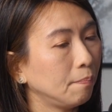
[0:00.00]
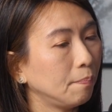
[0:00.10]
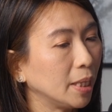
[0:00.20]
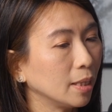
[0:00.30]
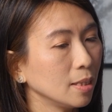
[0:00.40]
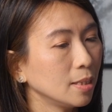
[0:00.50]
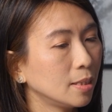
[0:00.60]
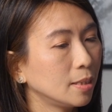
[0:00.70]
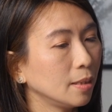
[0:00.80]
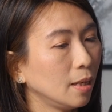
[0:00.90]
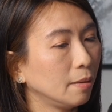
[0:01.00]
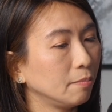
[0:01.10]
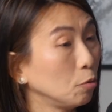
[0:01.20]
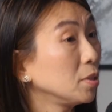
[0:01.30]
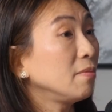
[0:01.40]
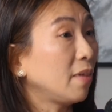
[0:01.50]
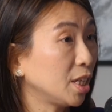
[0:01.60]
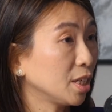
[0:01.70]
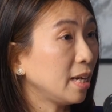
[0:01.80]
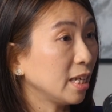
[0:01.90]
biggest
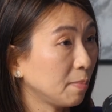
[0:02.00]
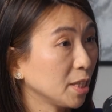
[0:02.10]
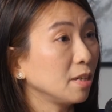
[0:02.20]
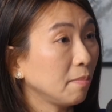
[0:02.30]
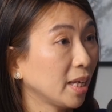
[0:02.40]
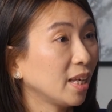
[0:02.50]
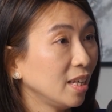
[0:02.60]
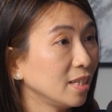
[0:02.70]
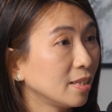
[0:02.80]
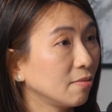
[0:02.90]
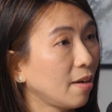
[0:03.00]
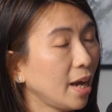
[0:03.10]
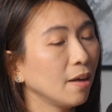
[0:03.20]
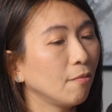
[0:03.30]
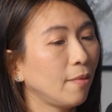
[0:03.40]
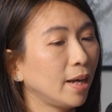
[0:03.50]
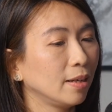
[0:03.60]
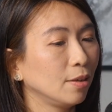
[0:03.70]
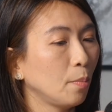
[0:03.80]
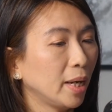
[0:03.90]
motivation, especially my kids, right?
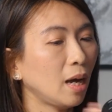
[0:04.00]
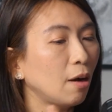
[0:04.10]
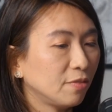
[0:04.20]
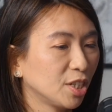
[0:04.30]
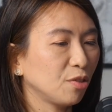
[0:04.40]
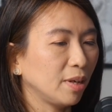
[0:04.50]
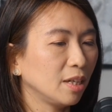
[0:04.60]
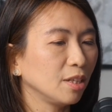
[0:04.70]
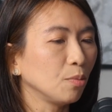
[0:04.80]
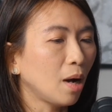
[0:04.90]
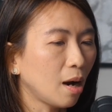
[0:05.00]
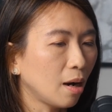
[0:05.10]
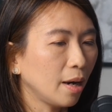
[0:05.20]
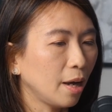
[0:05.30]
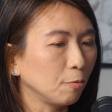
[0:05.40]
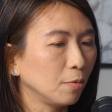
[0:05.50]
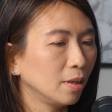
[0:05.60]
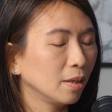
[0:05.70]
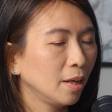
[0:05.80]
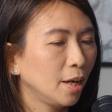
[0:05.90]
When no matter how frustrated you are at
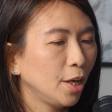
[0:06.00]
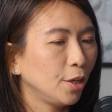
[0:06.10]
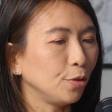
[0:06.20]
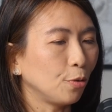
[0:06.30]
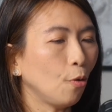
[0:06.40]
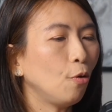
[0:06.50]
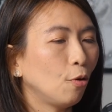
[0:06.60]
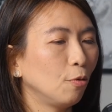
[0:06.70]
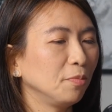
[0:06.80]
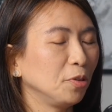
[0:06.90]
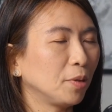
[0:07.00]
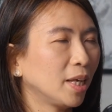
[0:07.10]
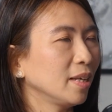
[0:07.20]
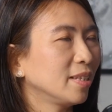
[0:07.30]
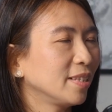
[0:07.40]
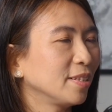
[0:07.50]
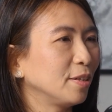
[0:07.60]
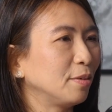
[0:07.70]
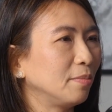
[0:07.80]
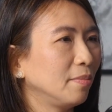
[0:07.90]
work, you go home, you kiss
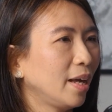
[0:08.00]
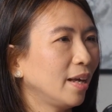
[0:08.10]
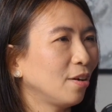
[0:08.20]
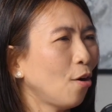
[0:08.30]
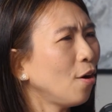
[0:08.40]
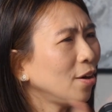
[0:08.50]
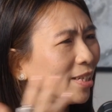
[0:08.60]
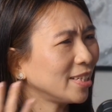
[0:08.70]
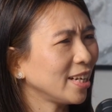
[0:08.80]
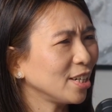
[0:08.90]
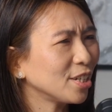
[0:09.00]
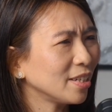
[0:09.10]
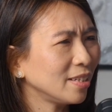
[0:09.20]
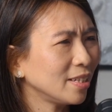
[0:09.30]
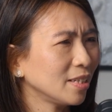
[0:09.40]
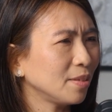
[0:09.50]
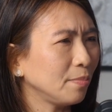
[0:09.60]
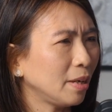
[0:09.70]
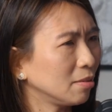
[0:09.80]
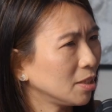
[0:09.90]
them, and all the tension just
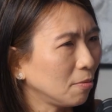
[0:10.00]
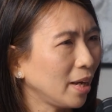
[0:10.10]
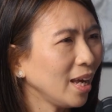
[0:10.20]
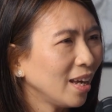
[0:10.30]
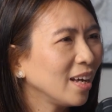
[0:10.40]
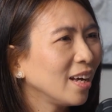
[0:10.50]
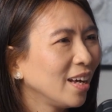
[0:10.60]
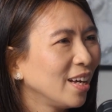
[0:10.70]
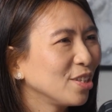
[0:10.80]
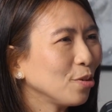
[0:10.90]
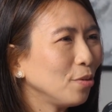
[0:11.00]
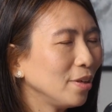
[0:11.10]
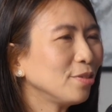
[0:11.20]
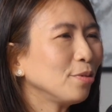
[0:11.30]
melt away. So at